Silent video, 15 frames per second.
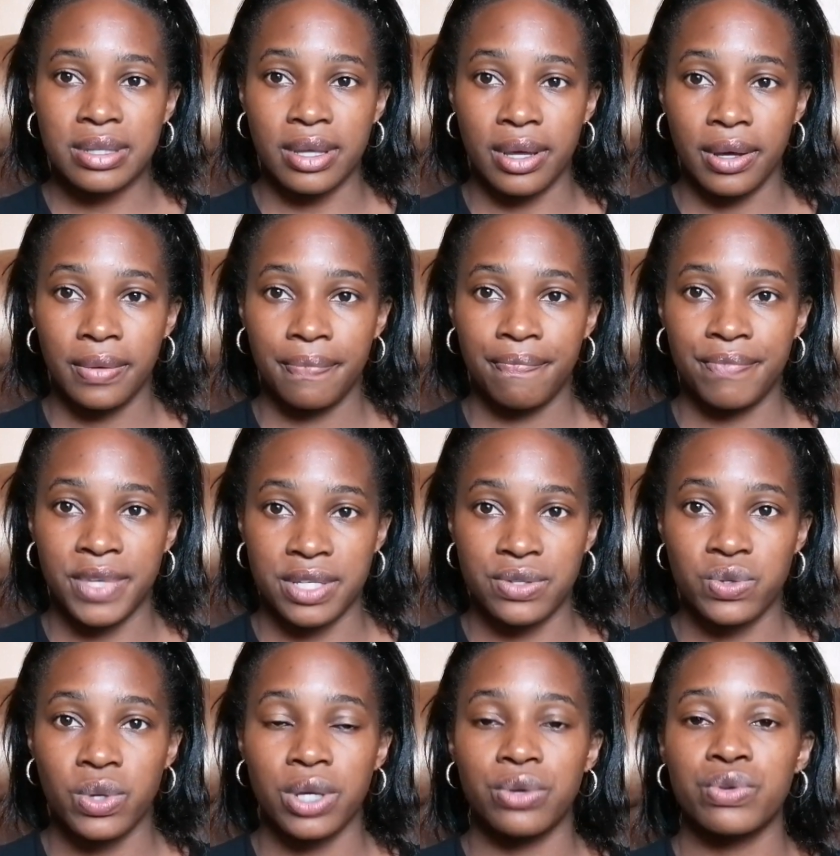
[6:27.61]
Yeah,
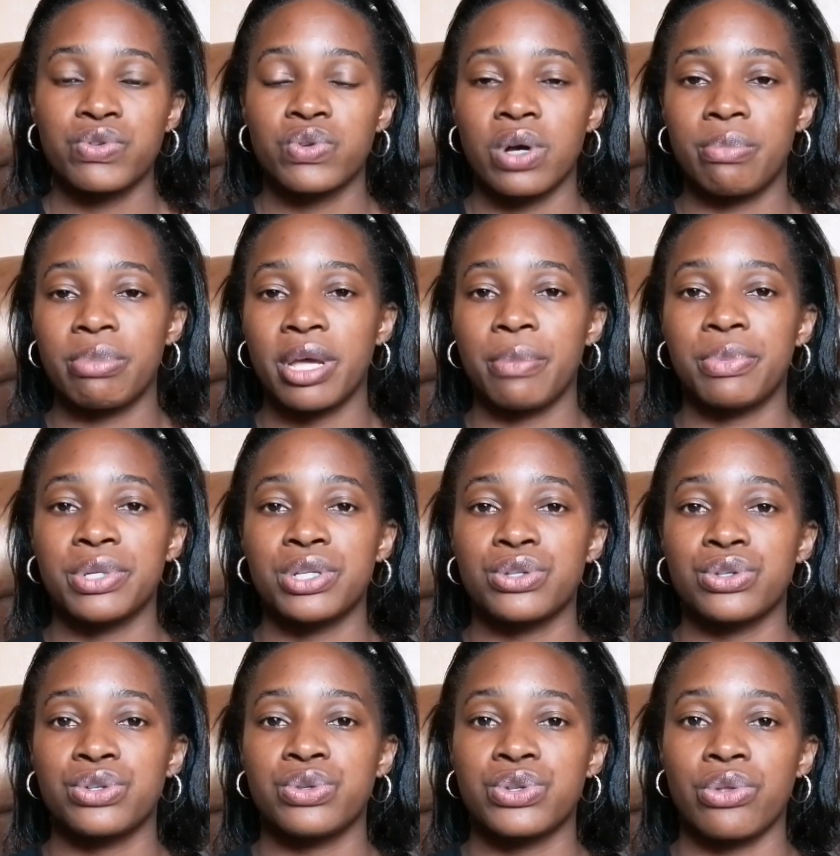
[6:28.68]
yes, you can also apply
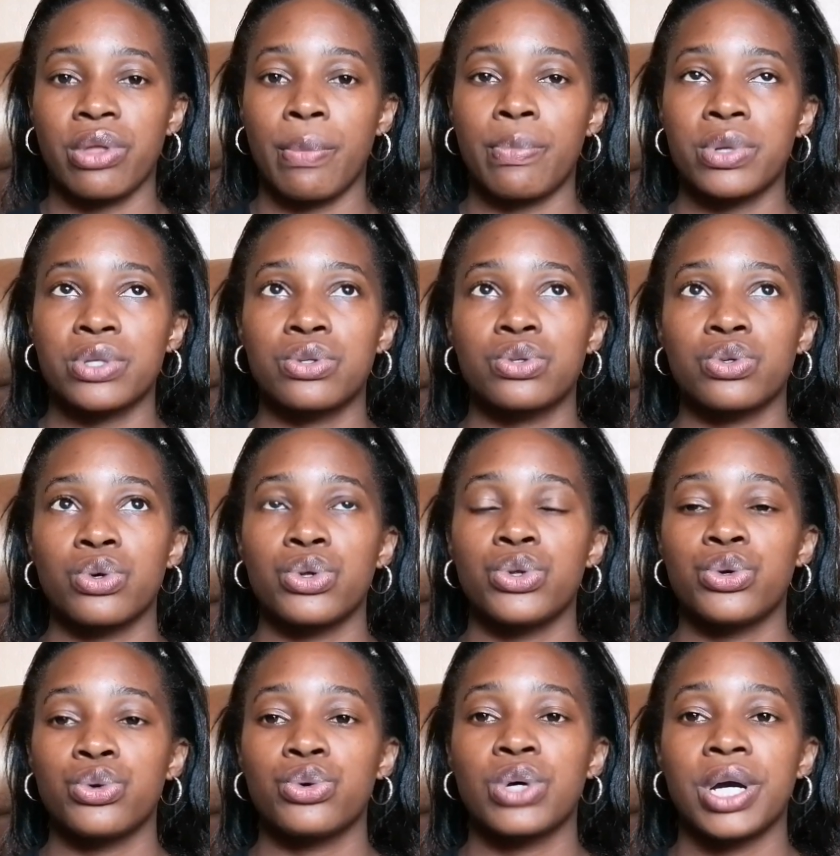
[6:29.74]
potato juice on the breast. So
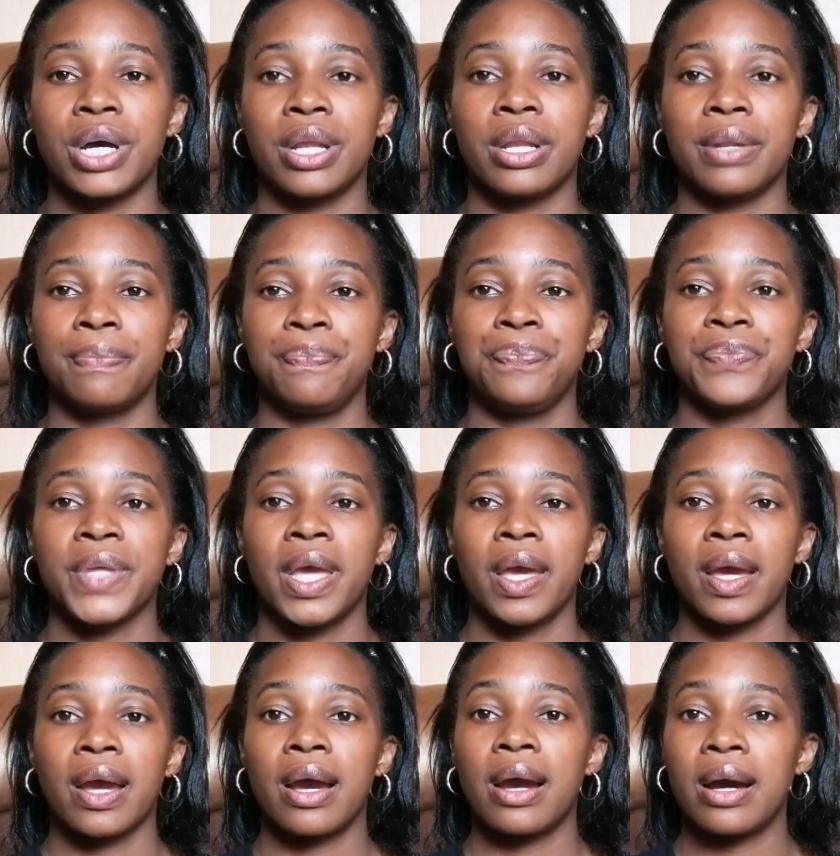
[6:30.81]
you can
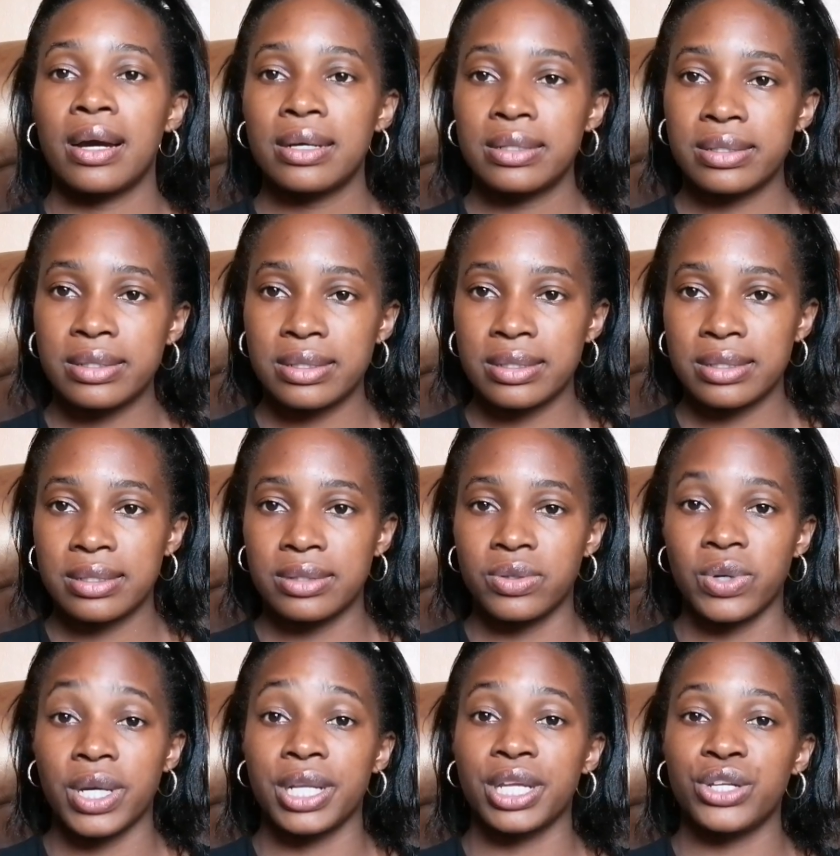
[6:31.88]

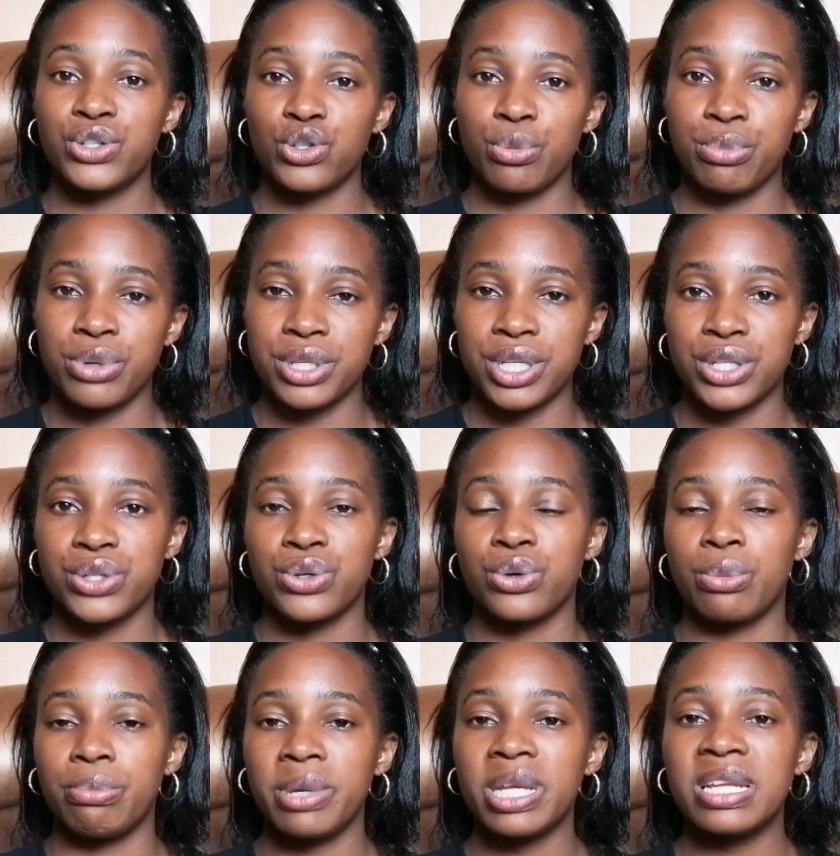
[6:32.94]
get your
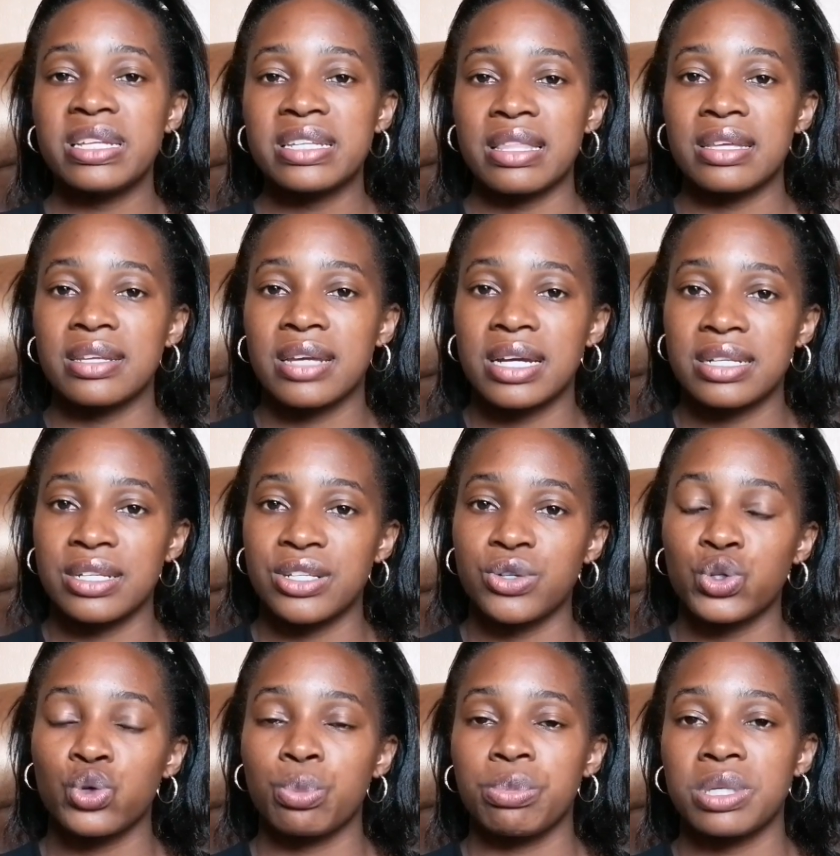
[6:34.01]
potato, peel it, and then cut it
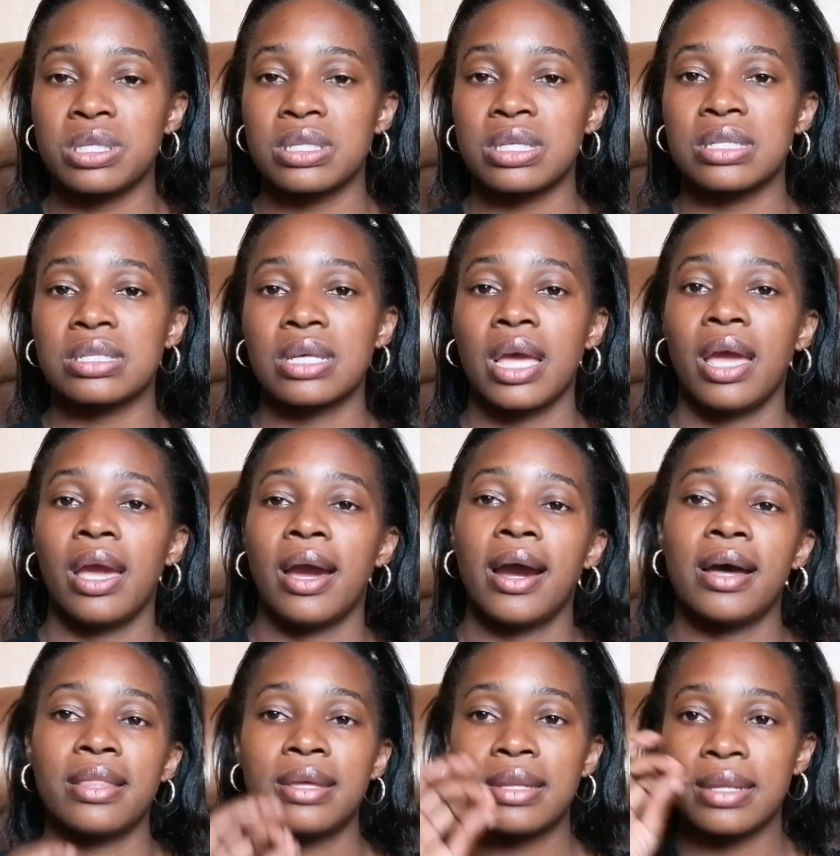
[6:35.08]
into pieces,
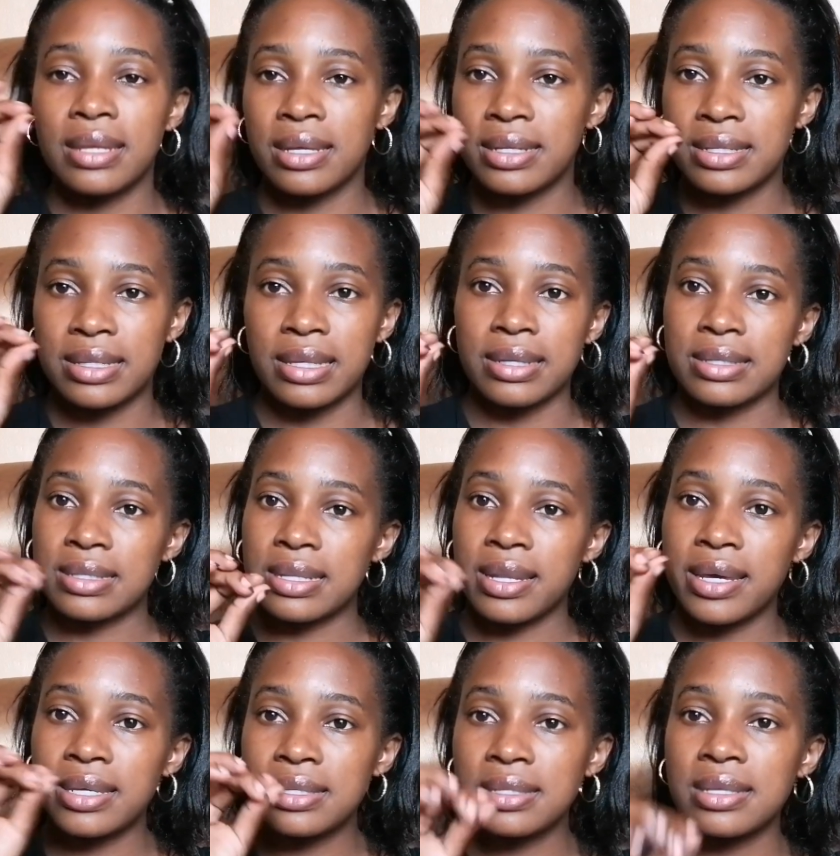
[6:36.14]
and then get the
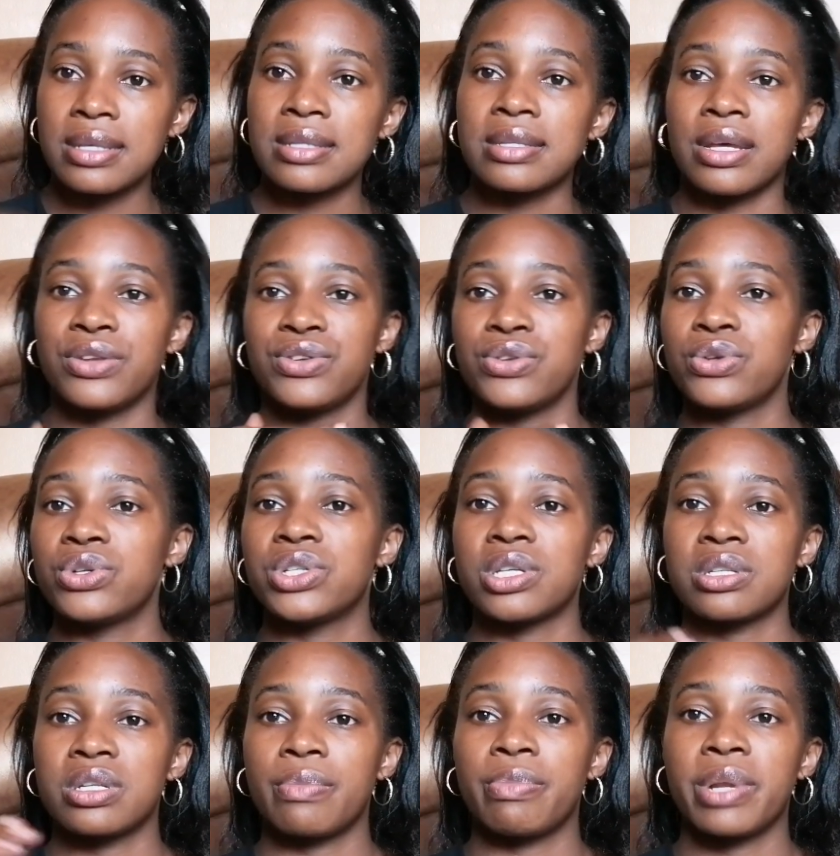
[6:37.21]
slices and
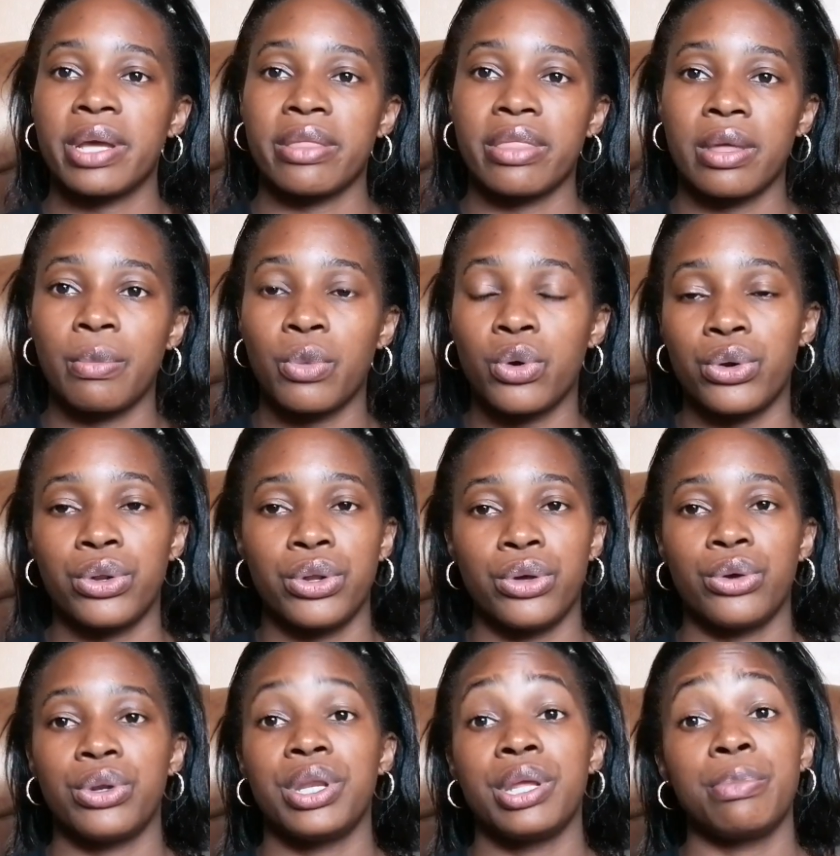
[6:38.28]
just apply them on
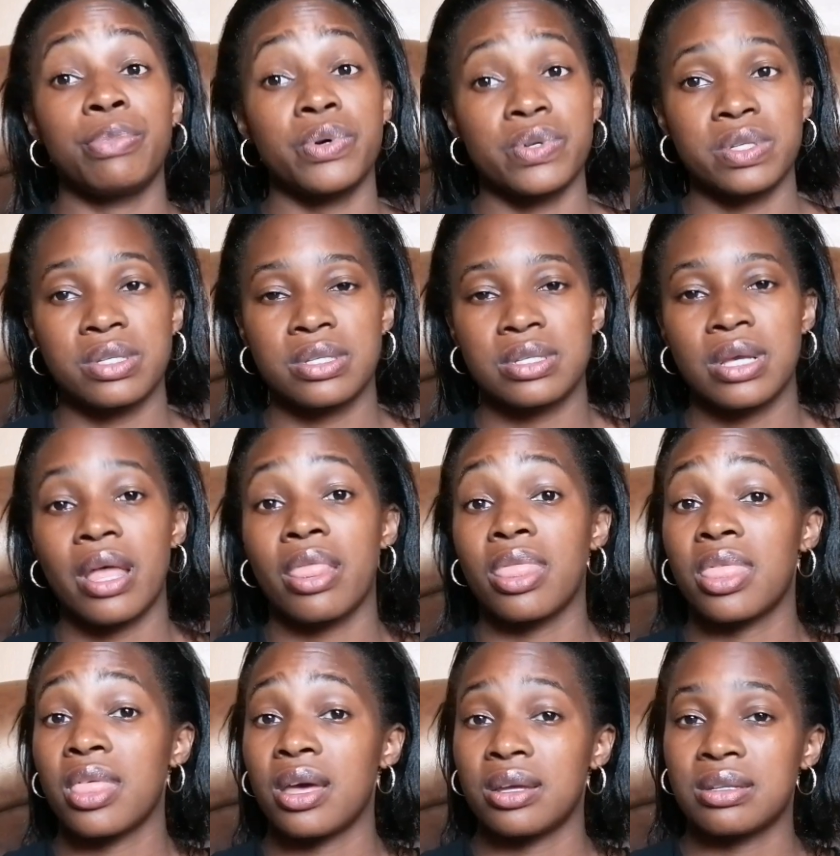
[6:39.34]
your nipples,
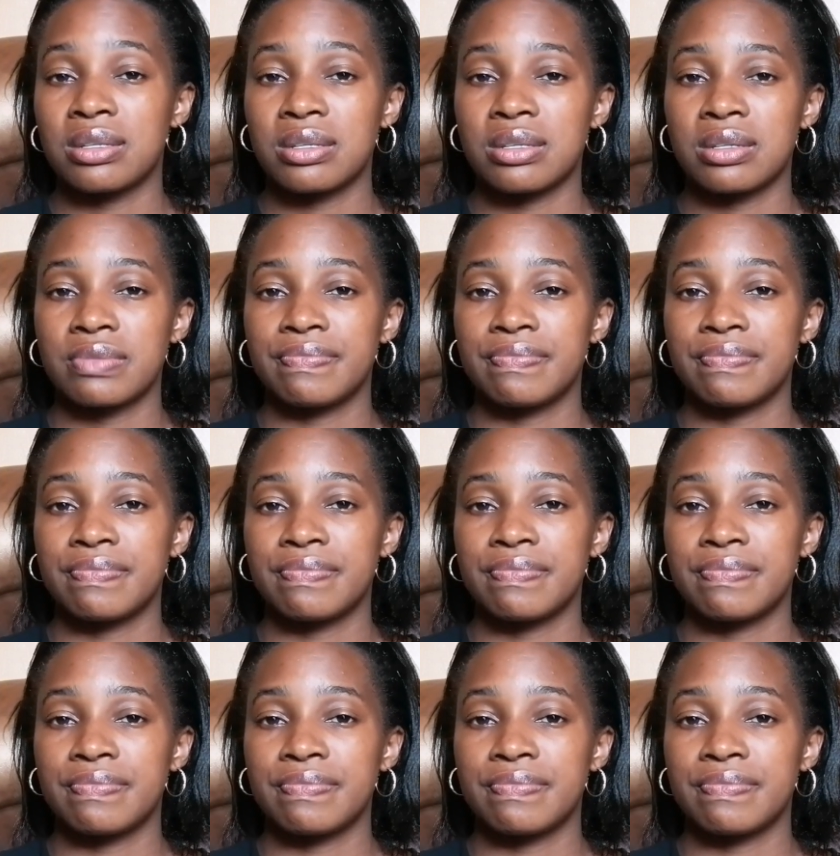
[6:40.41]
and that